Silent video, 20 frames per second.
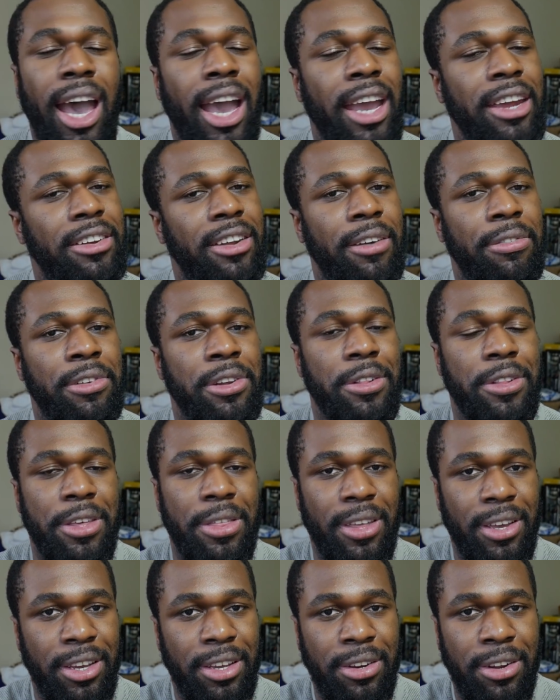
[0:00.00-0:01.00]
I definitely
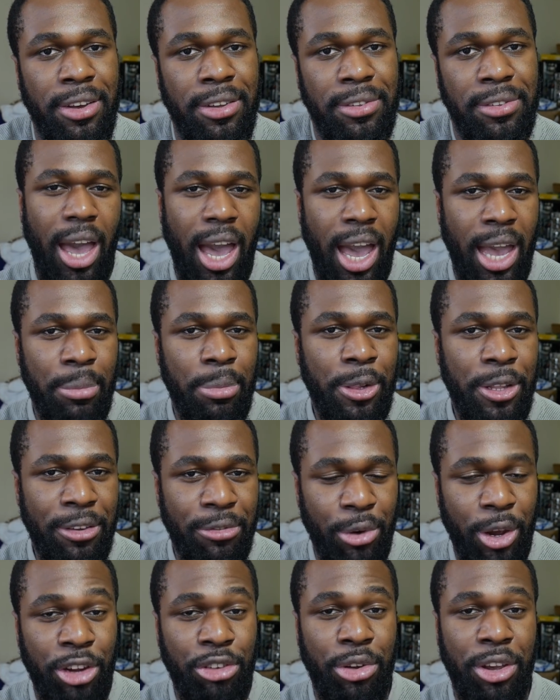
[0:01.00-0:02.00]
think it does. I
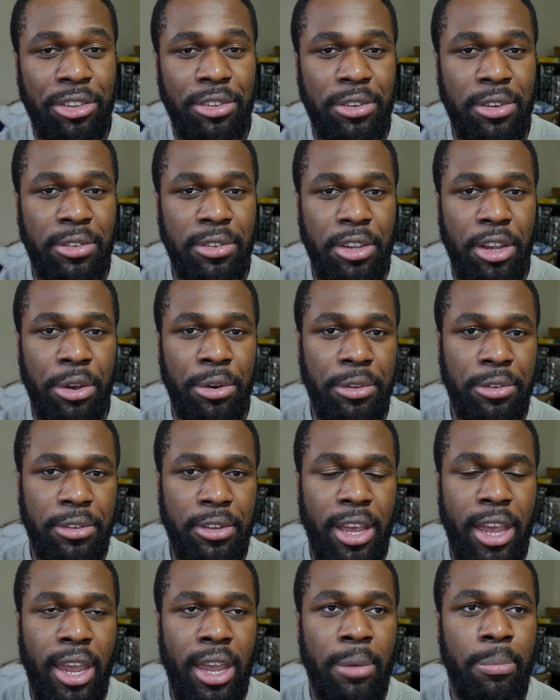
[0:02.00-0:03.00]
believe ray tracing is here to
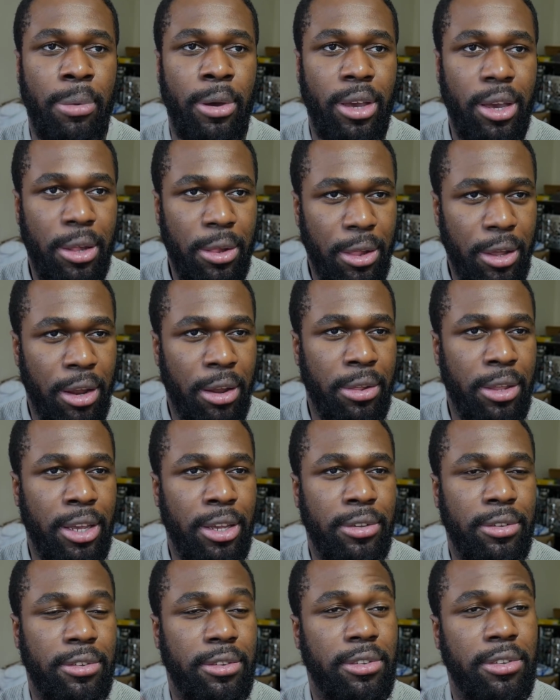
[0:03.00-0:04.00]
stay, but
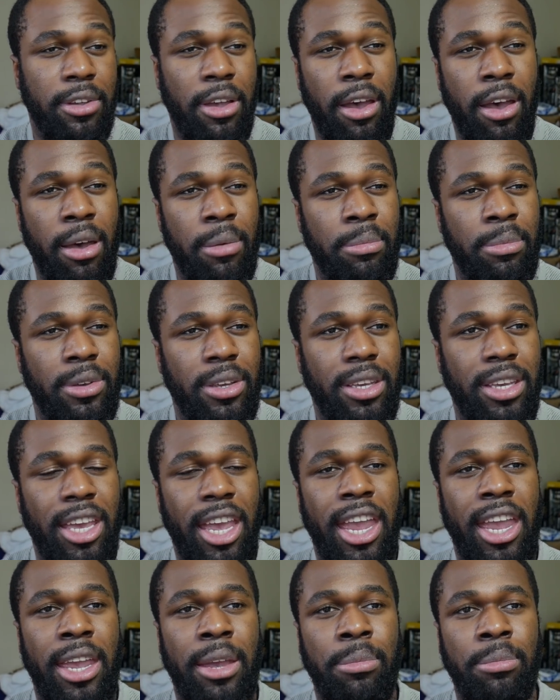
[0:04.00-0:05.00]
clearly some
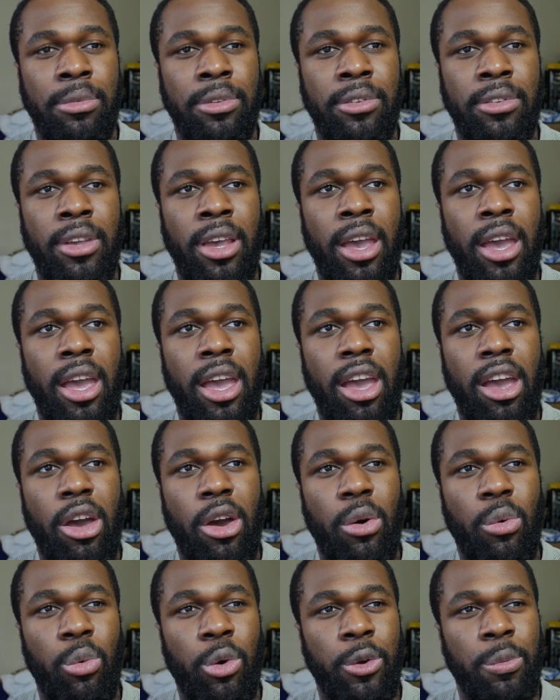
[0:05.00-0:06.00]
games
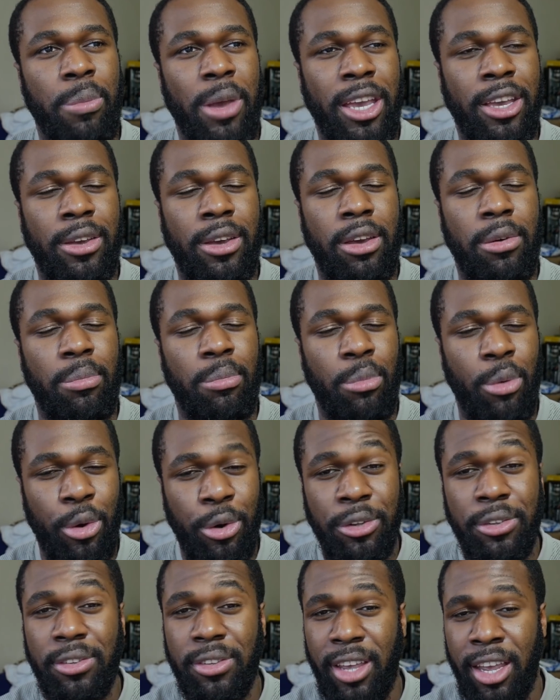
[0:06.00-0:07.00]
would make
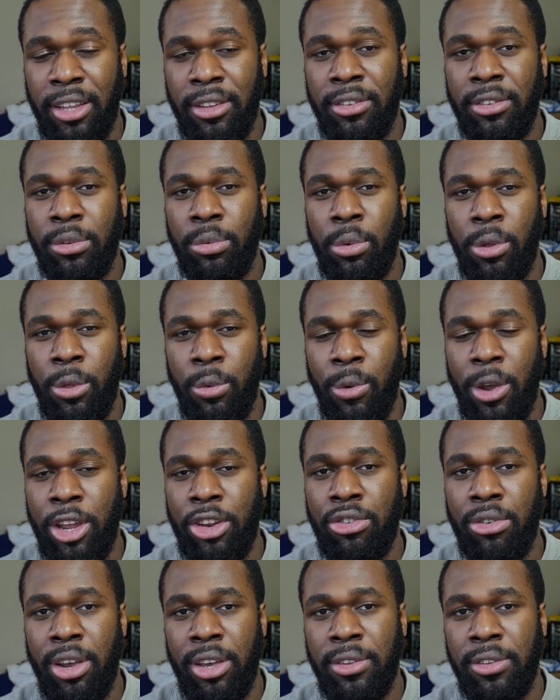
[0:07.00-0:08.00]
more sense with ray
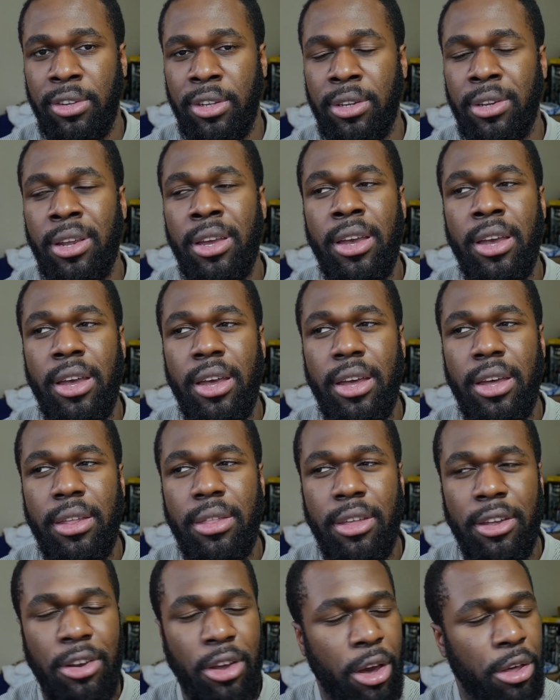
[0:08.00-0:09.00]
tracing
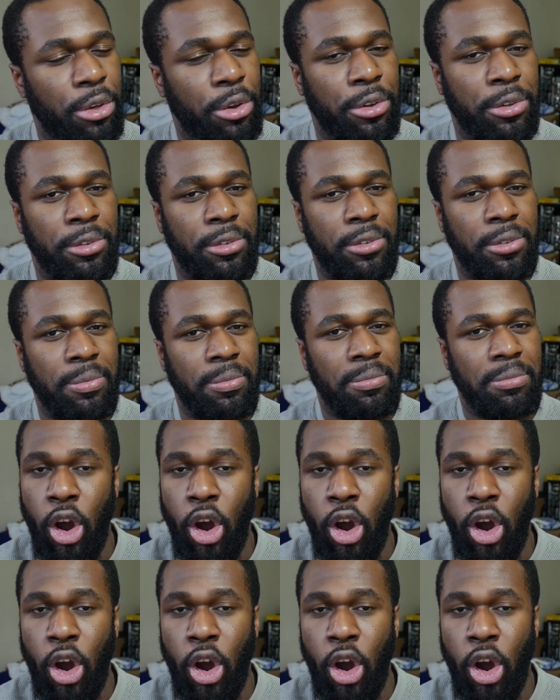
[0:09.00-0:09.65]
than others.